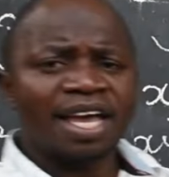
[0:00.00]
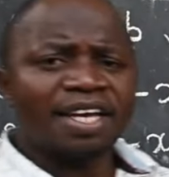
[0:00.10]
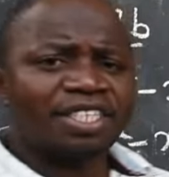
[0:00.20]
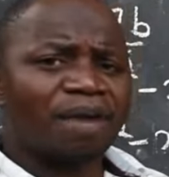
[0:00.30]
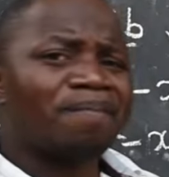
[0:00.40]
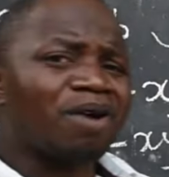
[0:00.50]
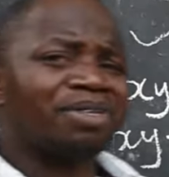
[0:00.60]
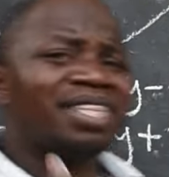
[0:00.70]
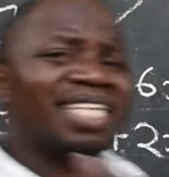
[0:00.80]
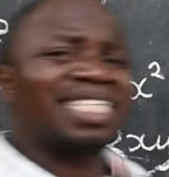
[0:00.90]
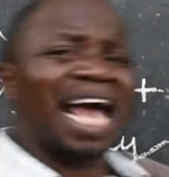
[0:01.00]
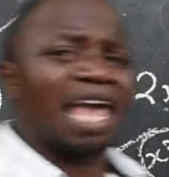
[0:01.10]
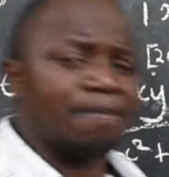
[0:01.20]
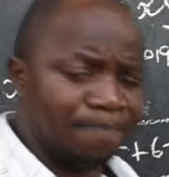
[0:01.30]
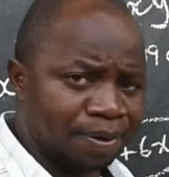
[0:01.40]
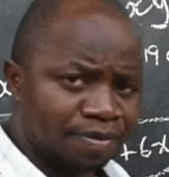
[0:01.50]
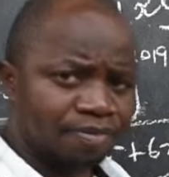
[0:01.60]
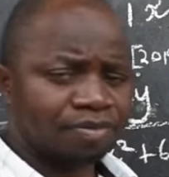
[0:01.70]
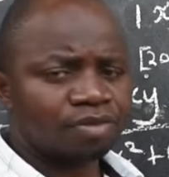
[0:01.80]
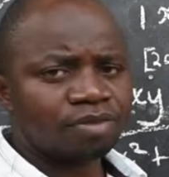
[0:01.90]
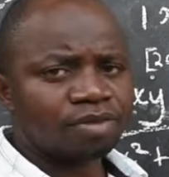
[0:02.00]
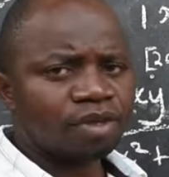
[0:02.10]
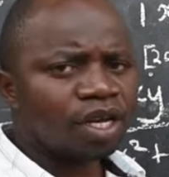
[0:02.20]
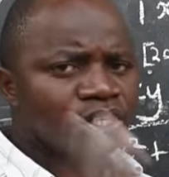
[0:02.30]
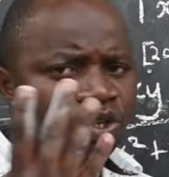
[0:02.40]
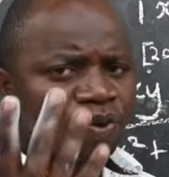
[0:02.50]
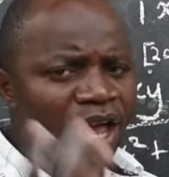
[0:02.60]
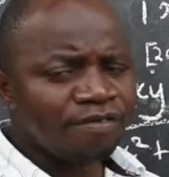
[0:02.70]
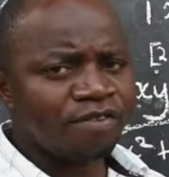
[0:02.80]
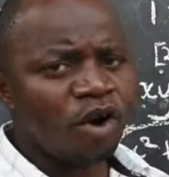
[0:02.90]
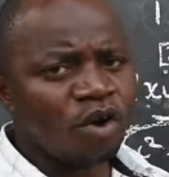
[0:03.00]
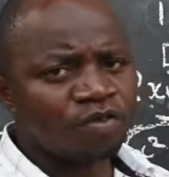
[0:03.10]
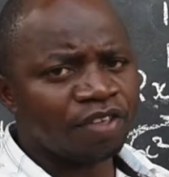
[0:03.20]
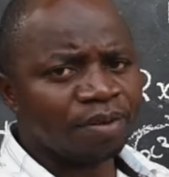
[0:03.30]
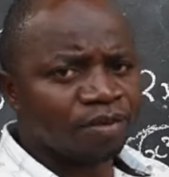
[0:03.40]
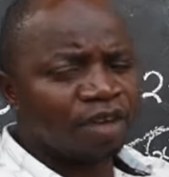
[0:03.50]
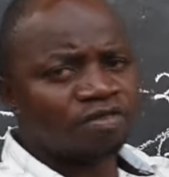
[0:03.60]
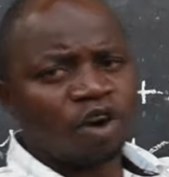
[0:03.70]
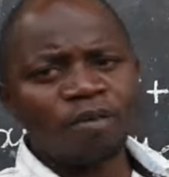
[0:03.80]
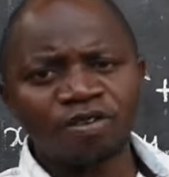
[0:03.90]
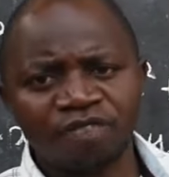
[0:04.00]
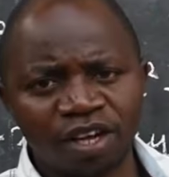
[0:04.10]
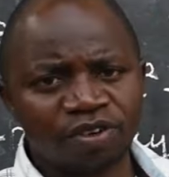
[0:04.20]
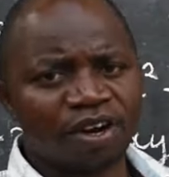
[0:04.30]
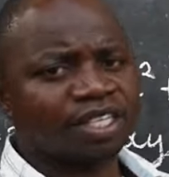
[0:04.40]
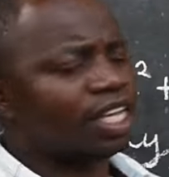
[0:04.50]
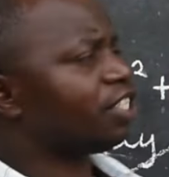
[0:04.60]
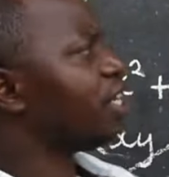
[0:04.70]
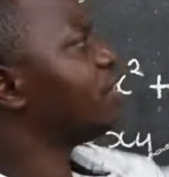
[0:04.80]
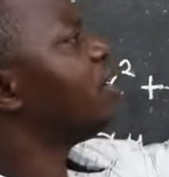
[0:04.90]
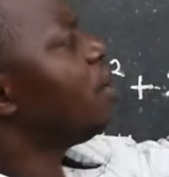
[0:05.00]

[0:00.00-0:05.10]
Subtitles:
It's about the type. So we have 4 of them. We have common factorization,